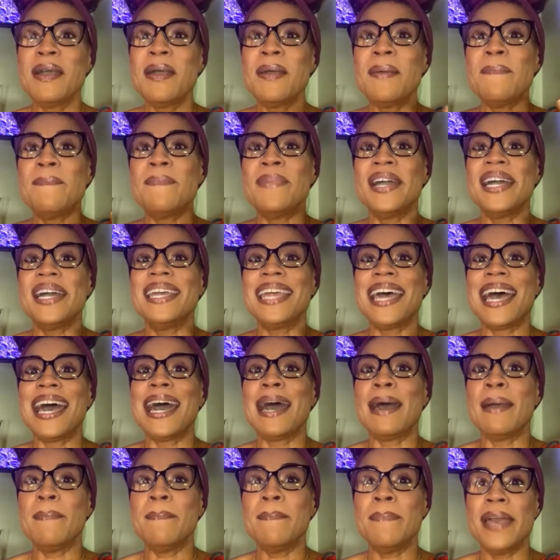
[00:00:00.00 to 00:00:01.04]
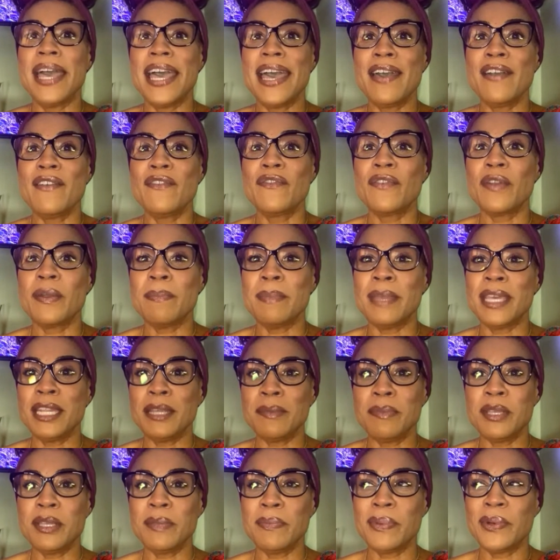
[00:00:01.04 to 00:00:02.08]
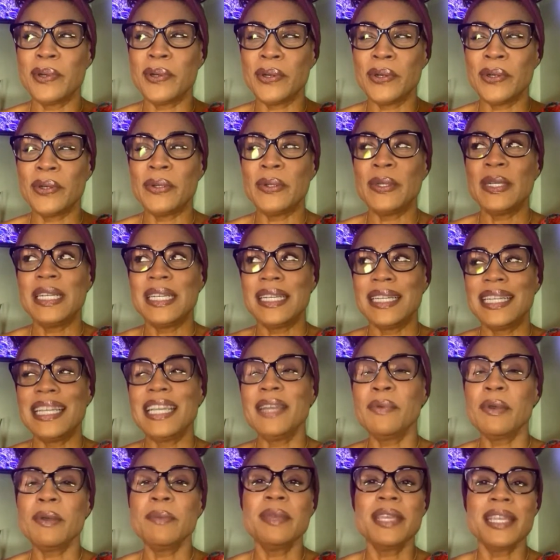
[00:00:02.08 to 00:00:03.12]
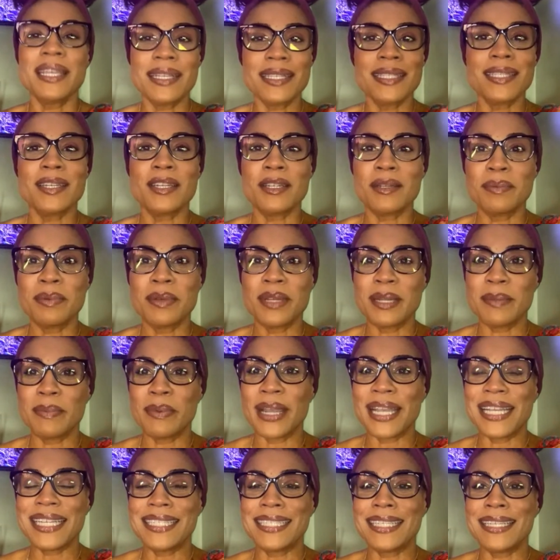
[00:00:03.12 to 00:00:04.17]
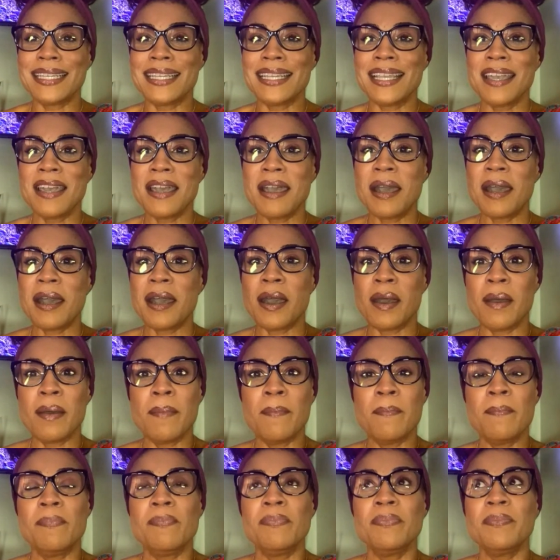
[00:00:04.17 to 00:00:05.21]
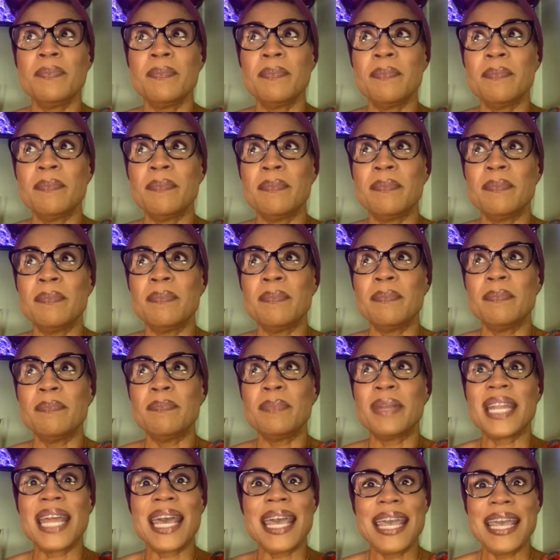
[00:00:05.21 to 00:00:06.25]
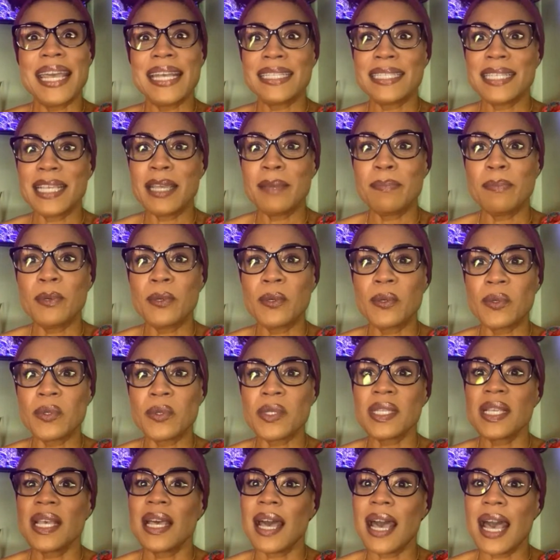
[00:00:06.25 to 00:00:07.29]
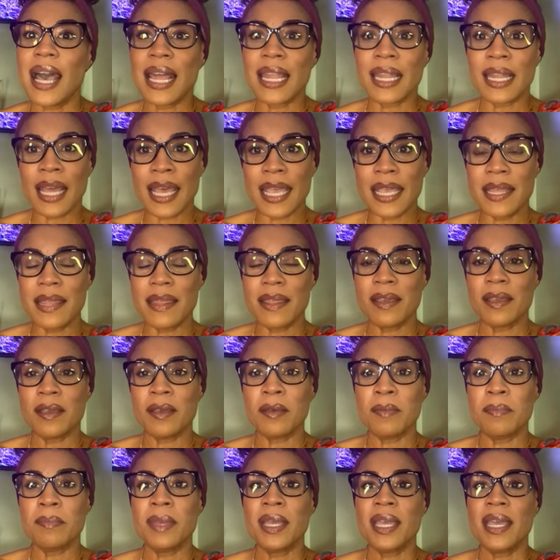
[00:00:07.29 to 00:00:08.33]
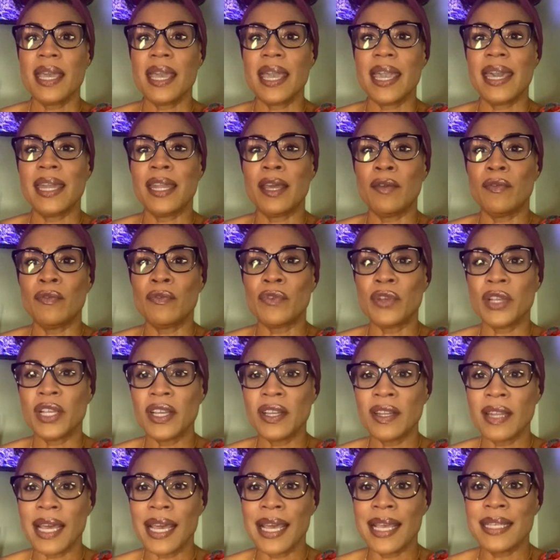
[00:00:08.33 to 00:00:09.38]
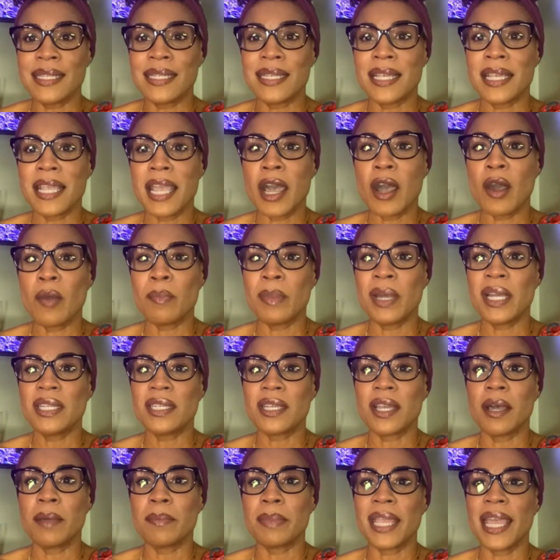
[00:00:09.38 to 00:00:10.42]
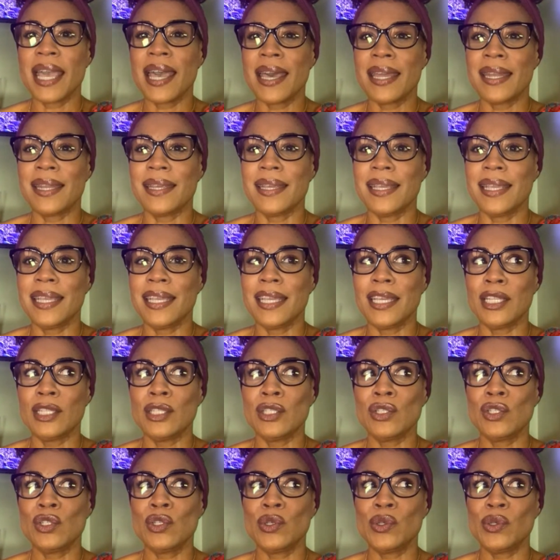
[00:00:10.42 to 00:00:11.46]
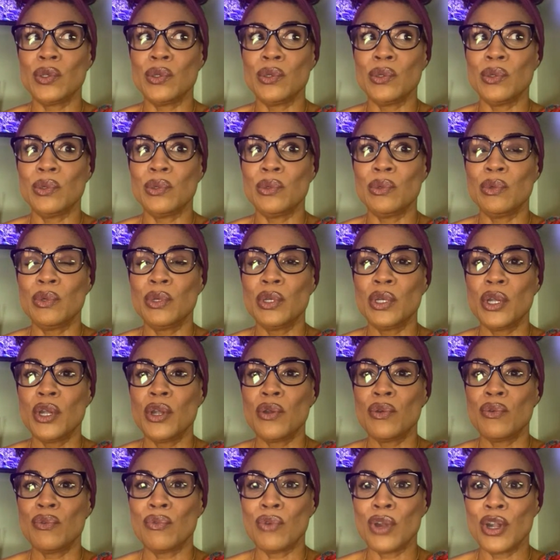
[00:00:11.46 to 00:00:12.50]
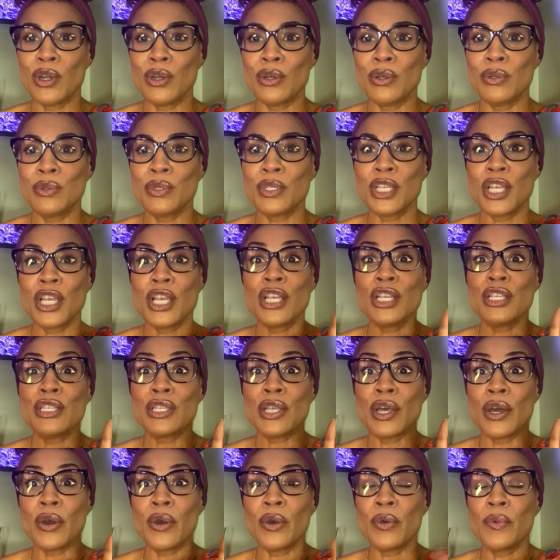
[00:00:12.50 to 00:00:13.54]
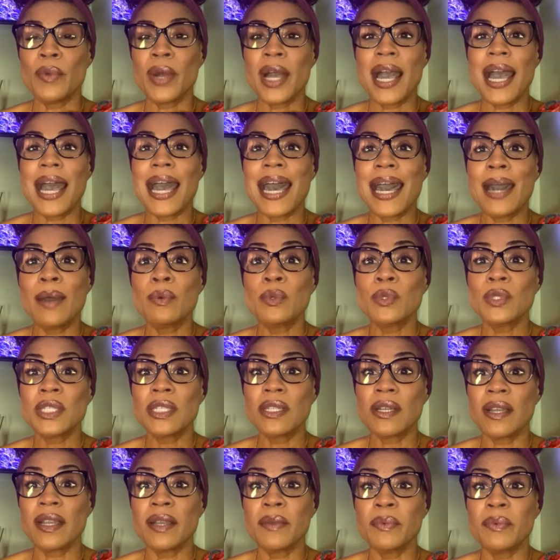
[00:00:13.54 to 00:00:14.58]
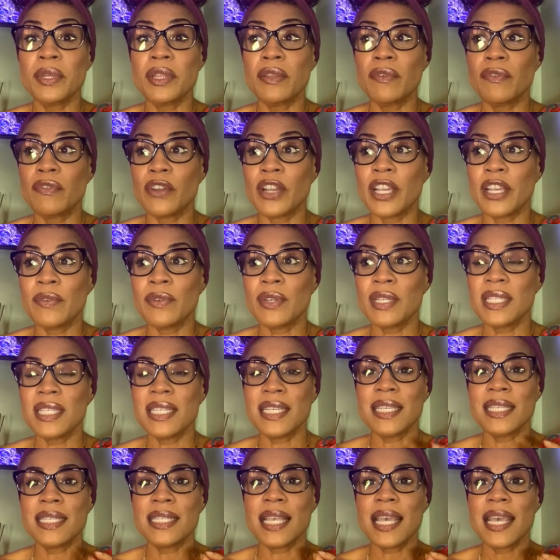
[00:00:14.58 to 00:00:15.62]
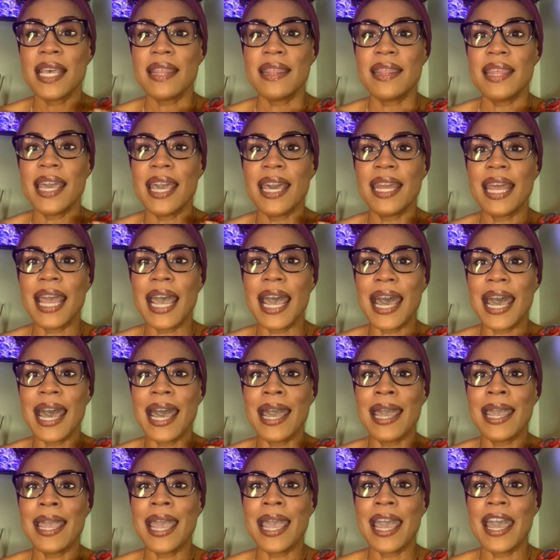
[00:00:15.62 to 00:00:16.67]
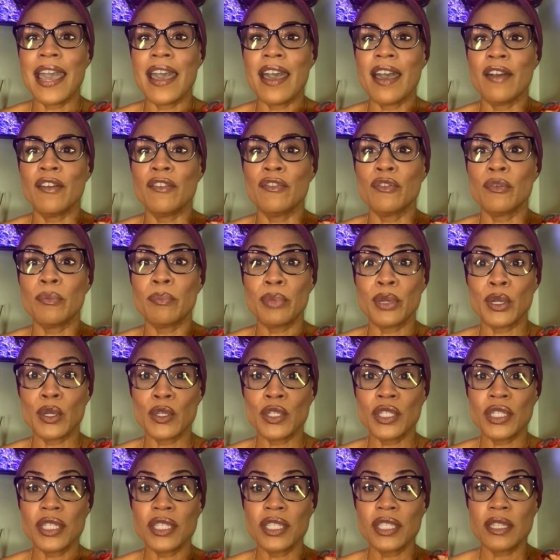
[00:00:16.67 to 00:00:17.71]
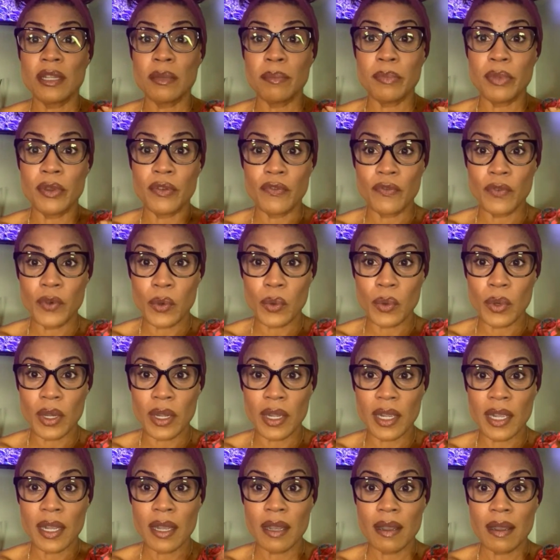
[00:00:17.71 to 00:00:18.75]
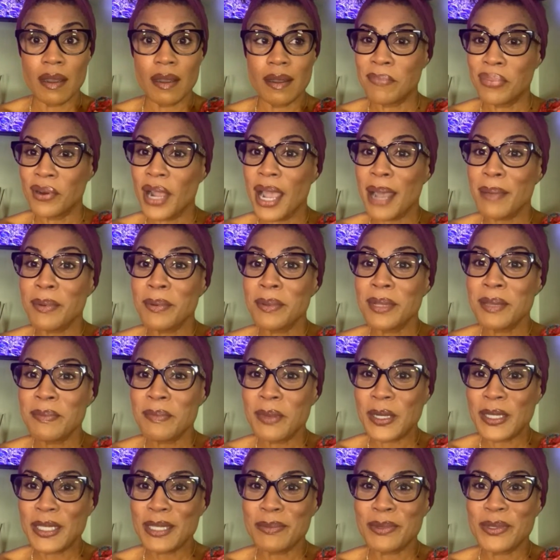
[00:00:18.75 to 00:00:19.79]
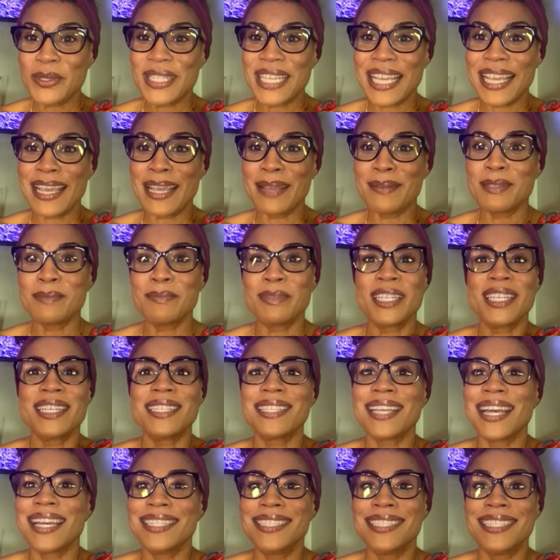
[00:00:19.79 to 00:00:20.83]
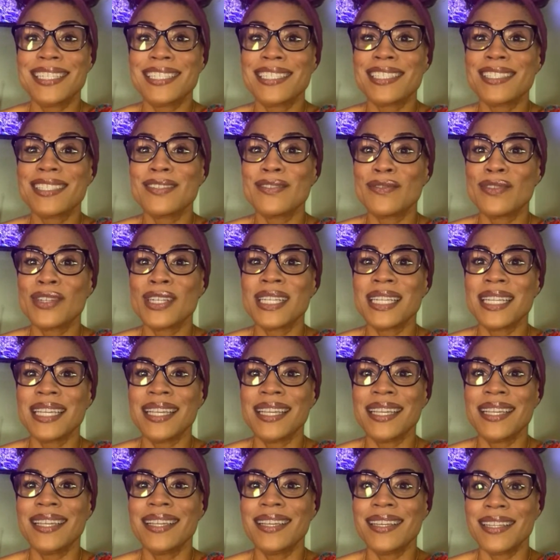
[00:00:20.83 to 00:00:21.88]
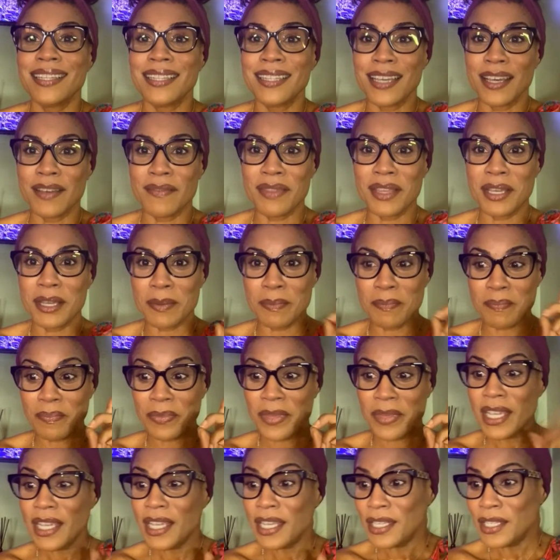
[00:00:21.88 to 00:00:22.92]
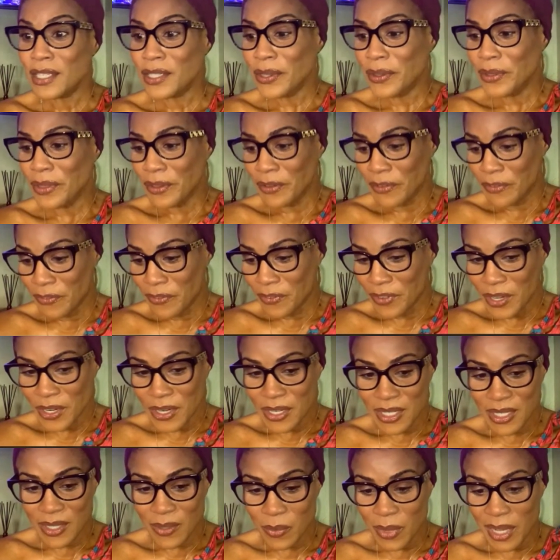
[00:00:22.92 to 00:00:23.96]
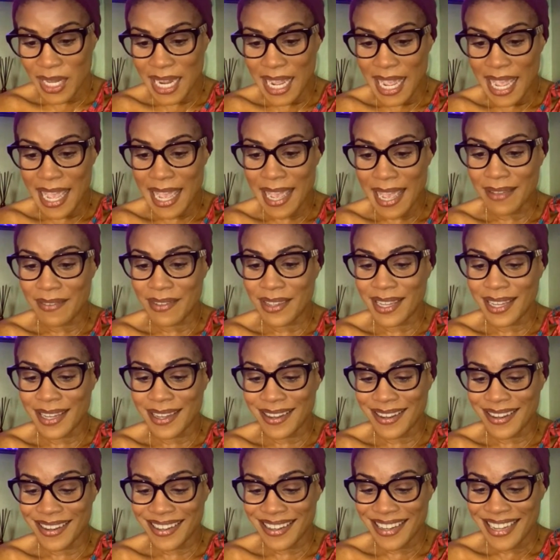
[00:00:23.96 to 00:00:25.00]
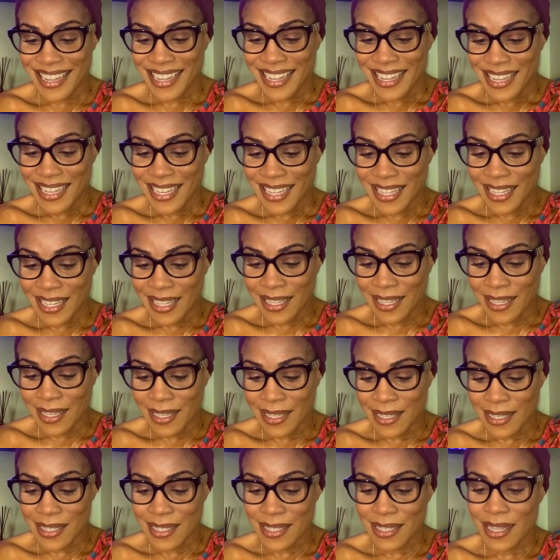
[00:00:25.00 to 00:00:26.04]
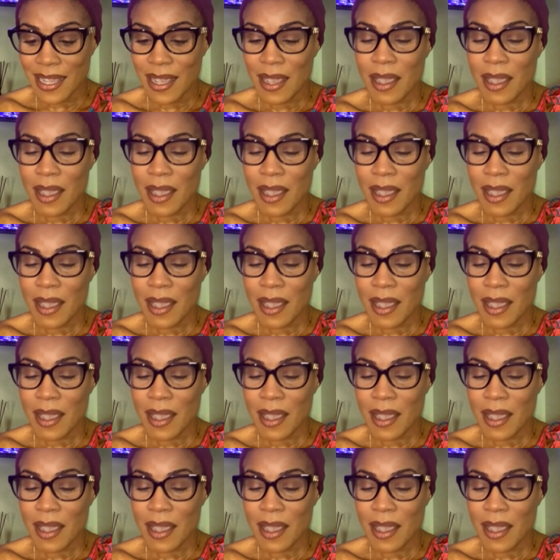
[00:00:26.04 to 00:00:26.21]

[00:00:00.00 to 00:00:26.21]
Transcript: but I bet for many people it would be considered pretty pricey. But I had samples, I like them, and I'm realizing how much I'm kind of into rose. So I will start with the fragrances that I have purchased before, probably multiple times because I just really love them. So the first one I have here is